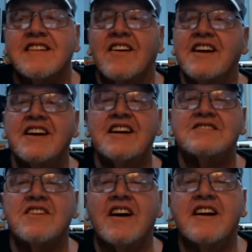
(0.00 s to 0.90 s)
Only
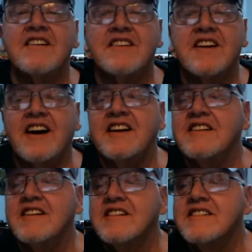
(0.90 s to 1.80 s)
he's not here tonight.
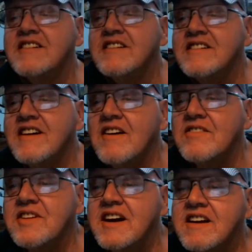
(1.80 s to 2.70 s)
I
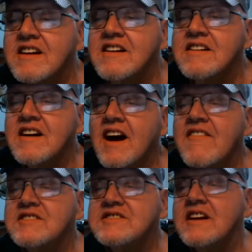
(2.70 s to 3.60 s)
don't think. I
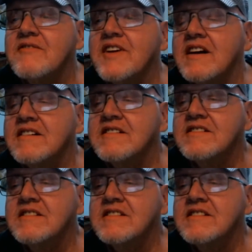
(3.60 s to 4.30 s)
haven't seen him yet.